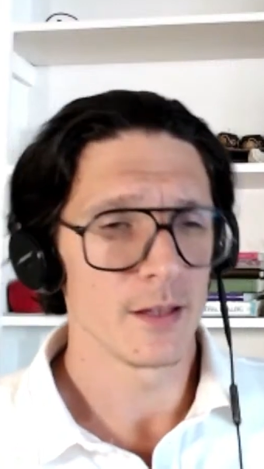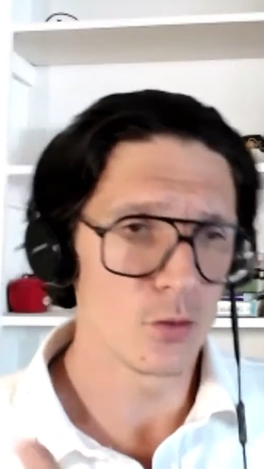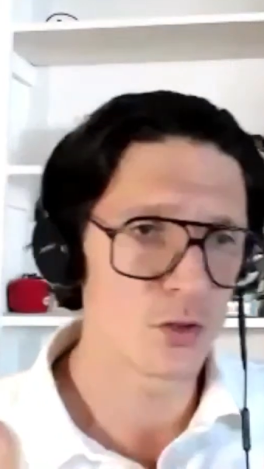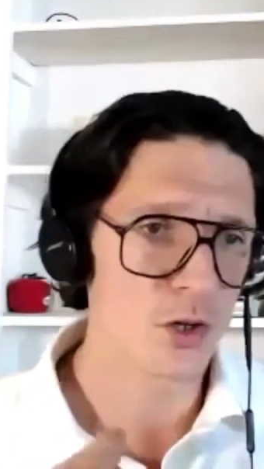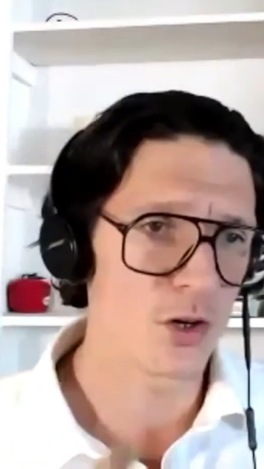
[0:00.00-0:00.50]

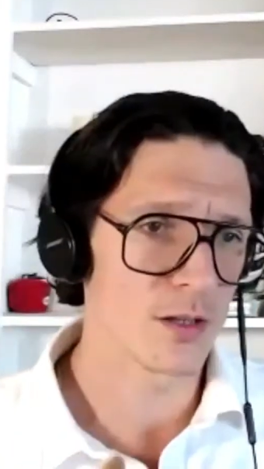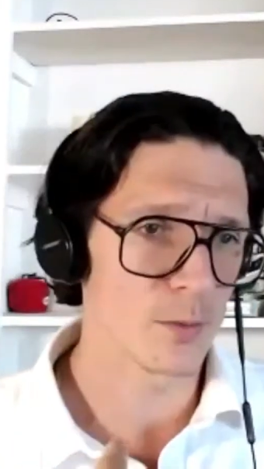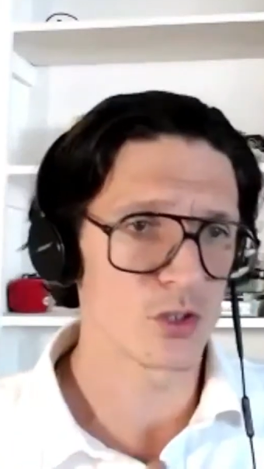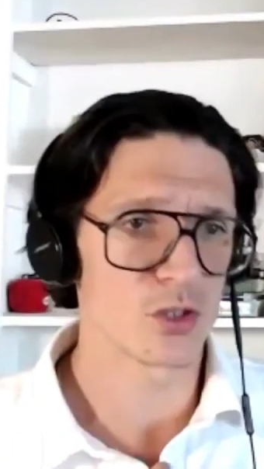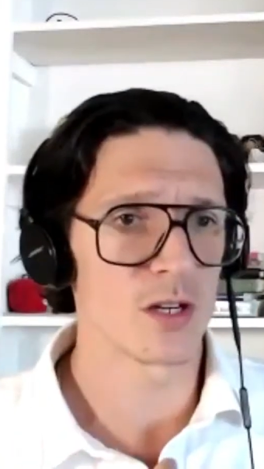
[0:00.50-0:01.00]
You turn on
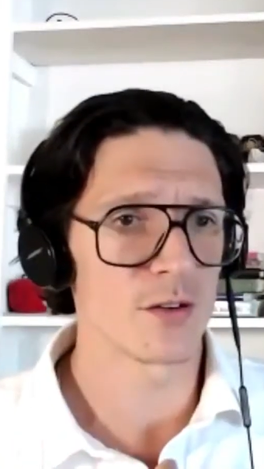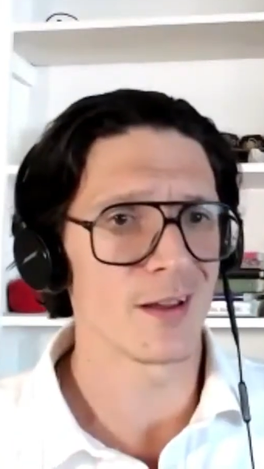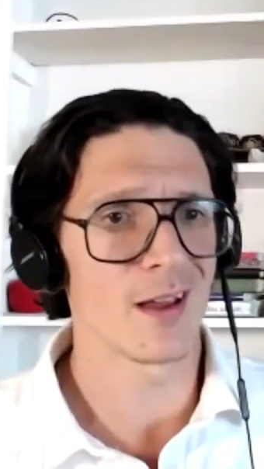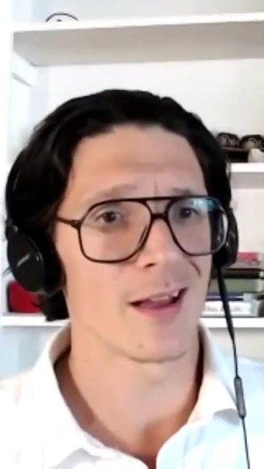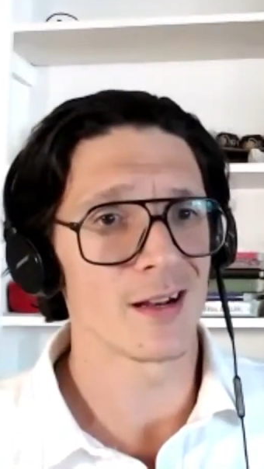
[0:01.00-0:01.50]
the
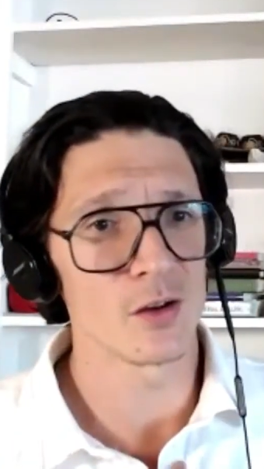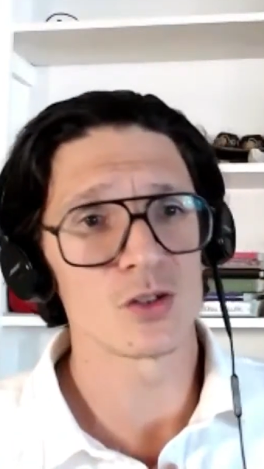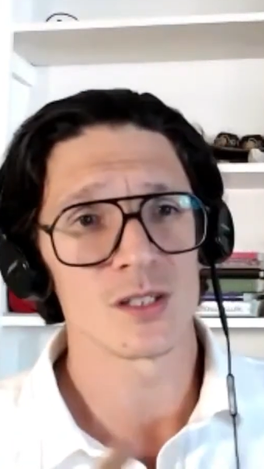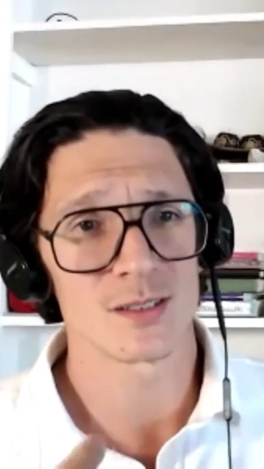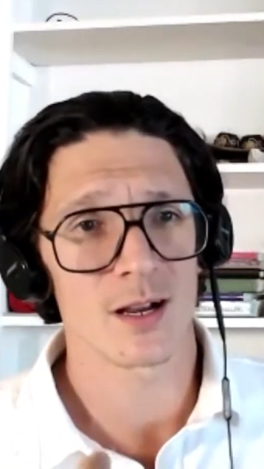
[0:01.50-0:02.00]
machinery and it
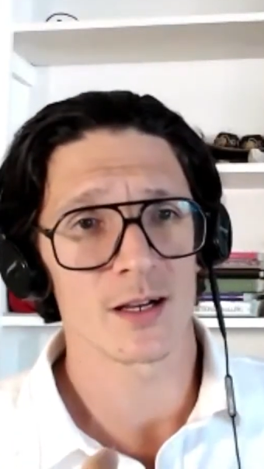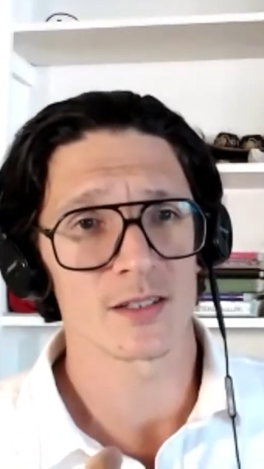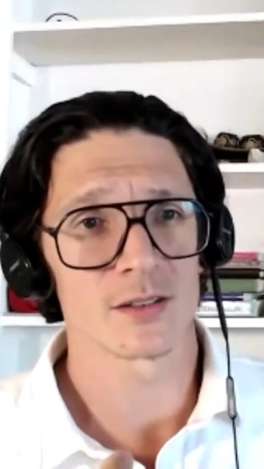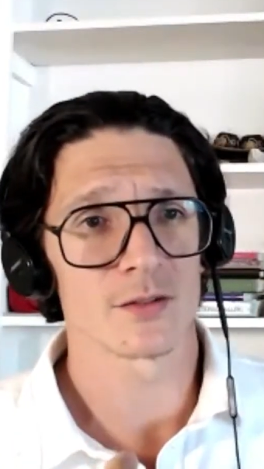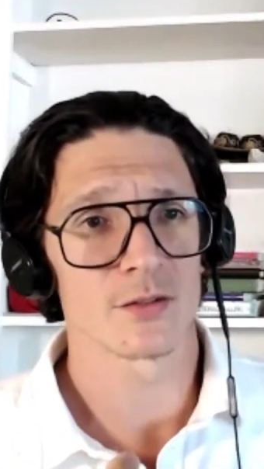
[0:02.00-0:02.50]
usually
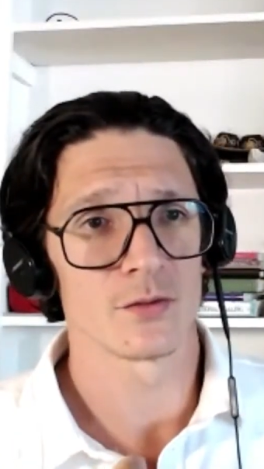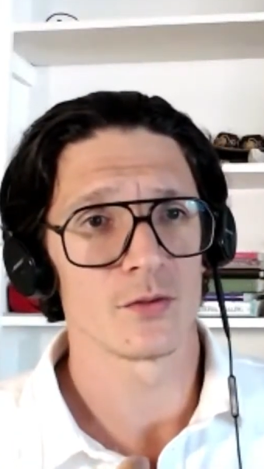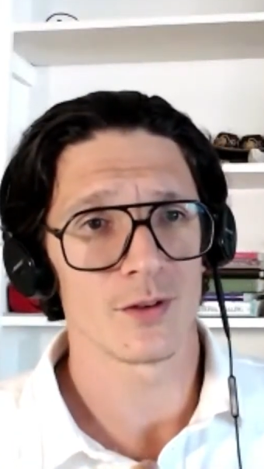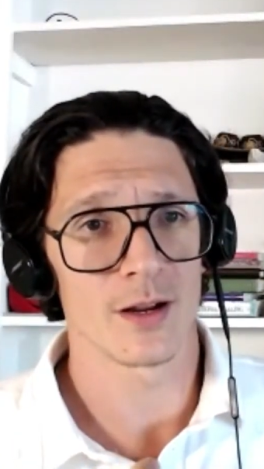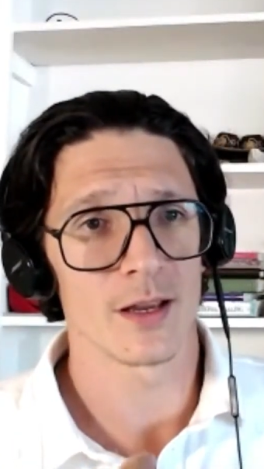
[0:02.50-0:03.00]
sucks,
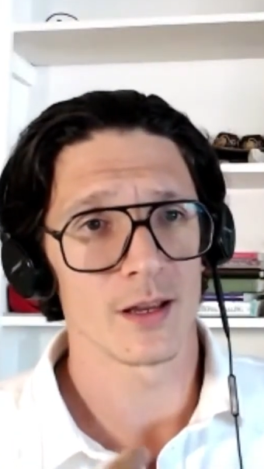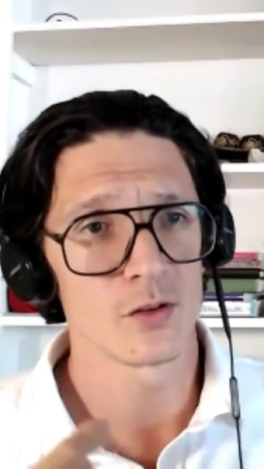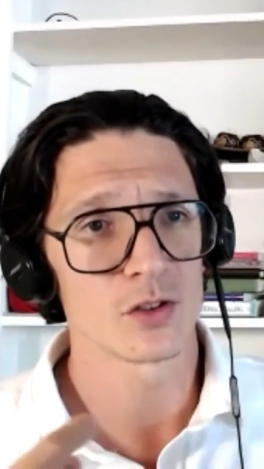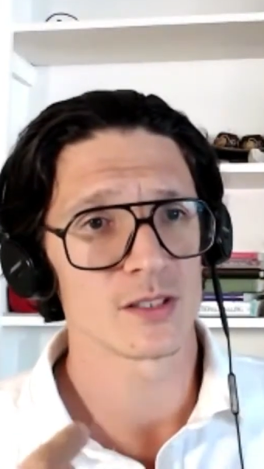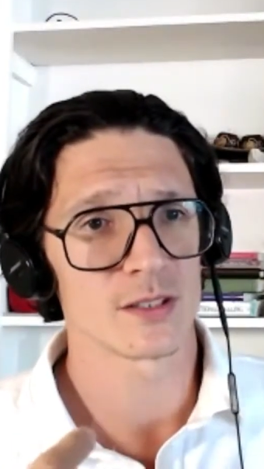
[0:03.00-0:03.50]
right? It
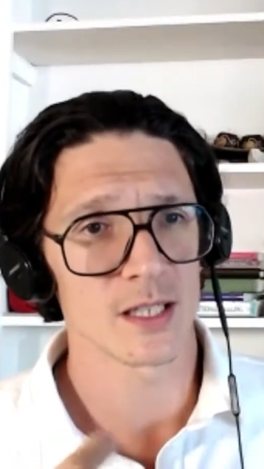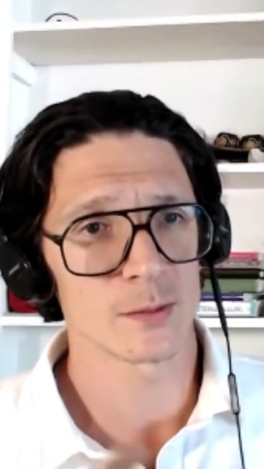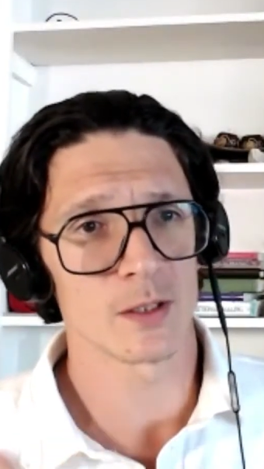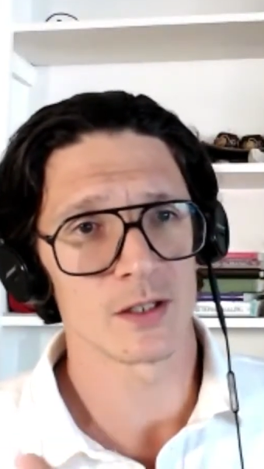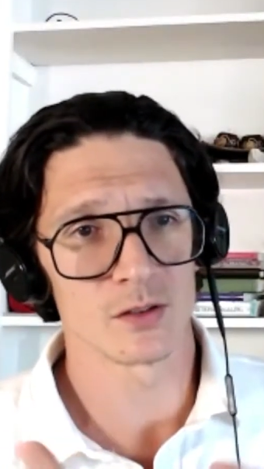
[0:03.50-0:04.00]
usually
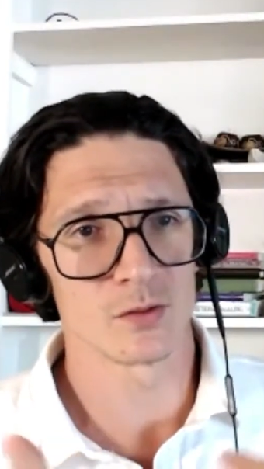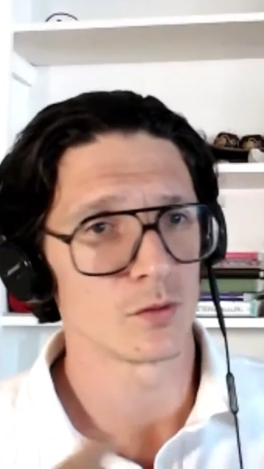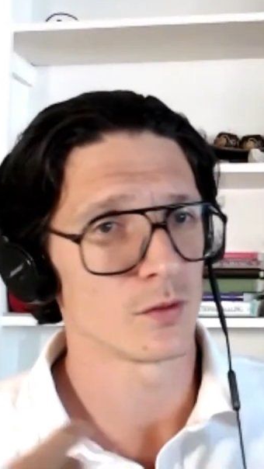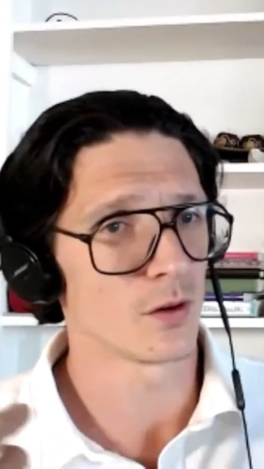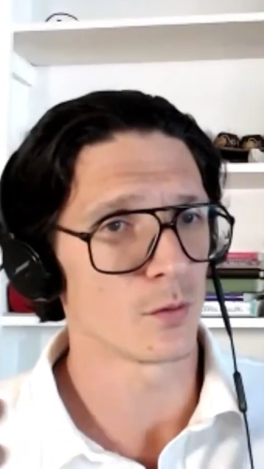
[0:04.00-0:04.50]
sucks because,
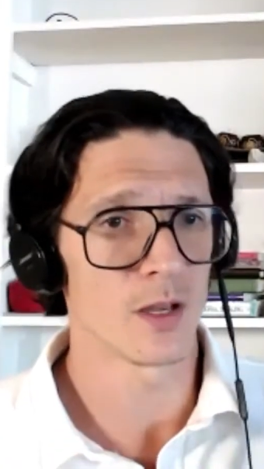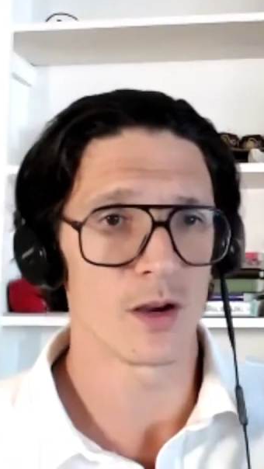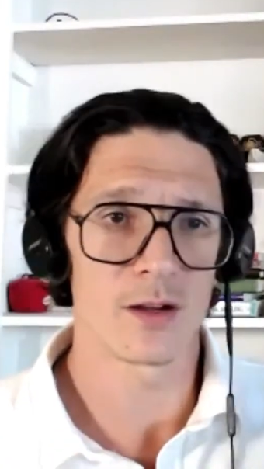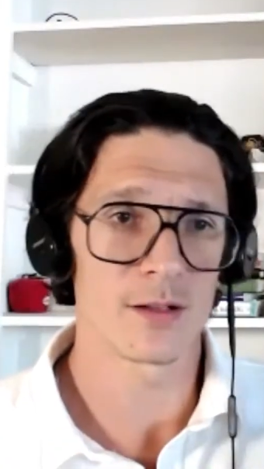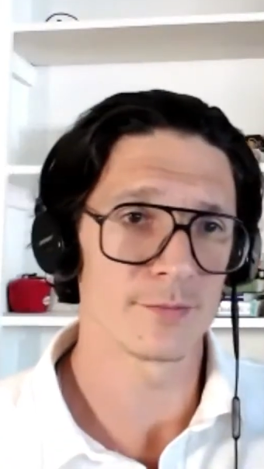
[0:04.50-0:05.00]
we
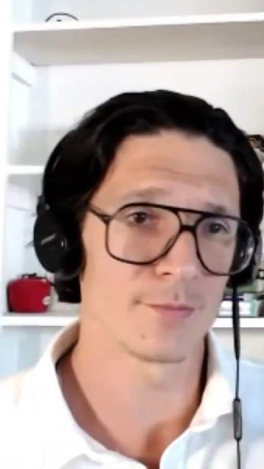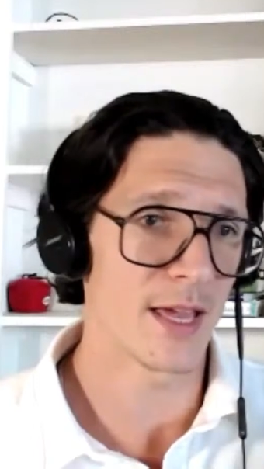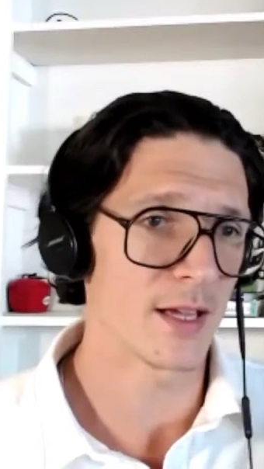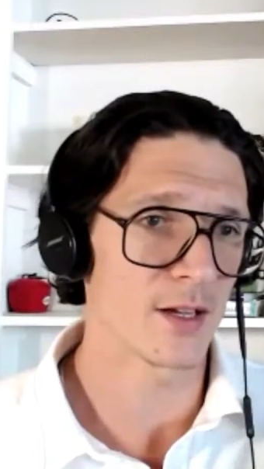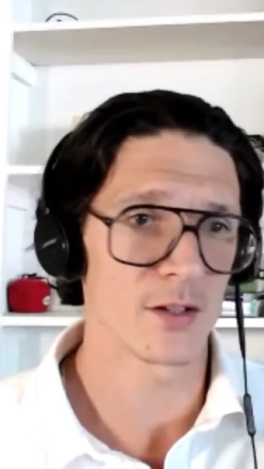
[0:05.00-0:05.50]
all
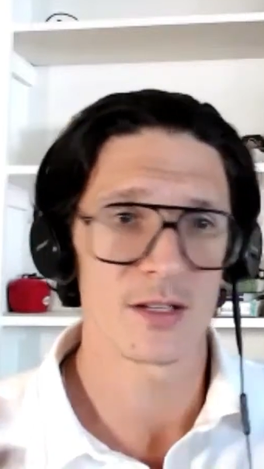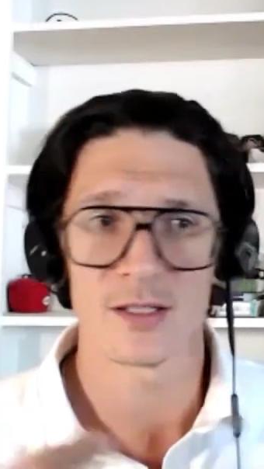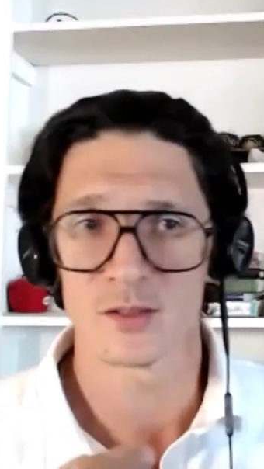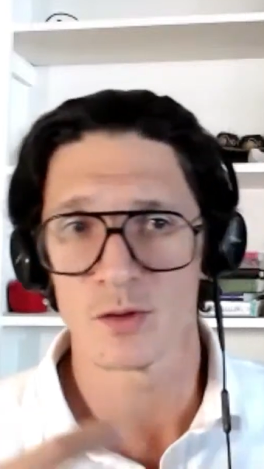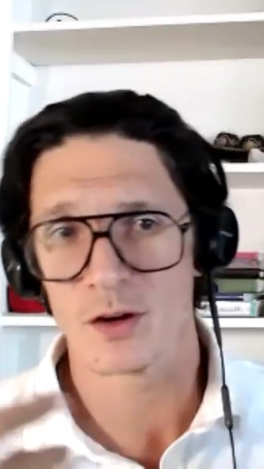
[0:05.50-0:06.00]
ate
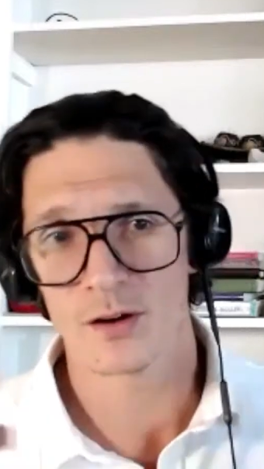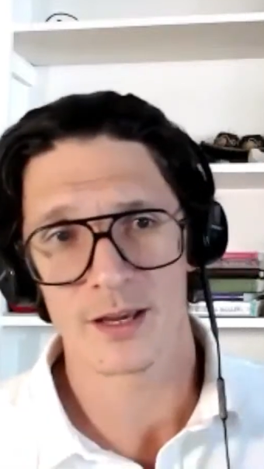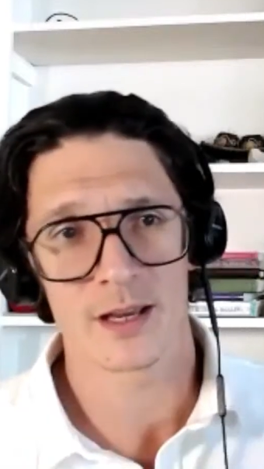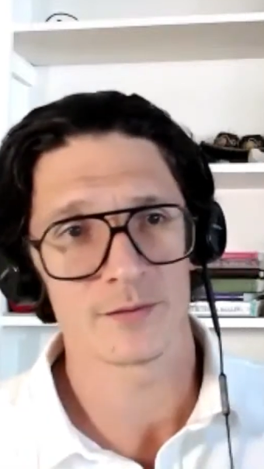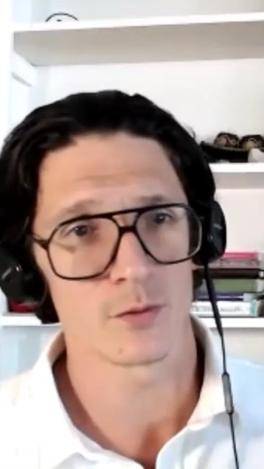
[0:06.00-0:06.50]
cookies, we all
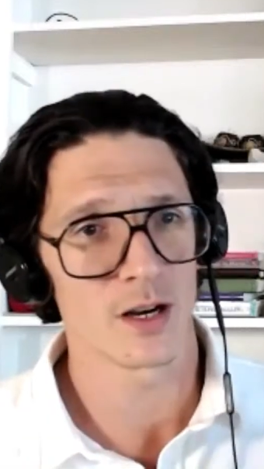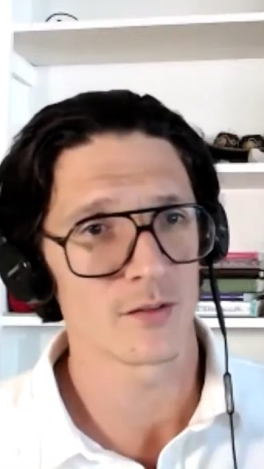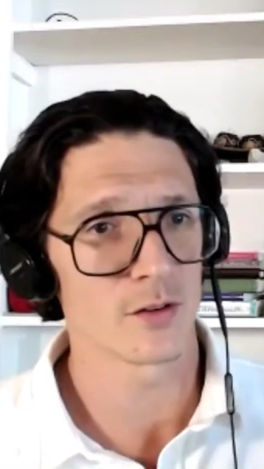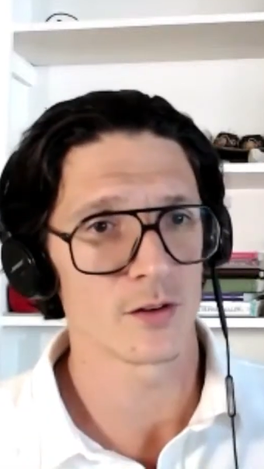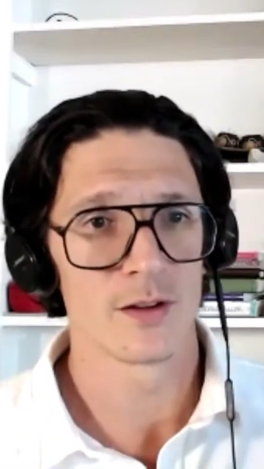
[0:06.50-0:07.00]
ate
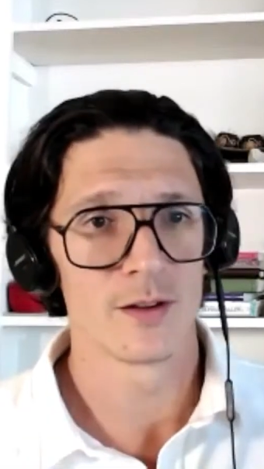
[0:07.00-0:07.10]
whatever,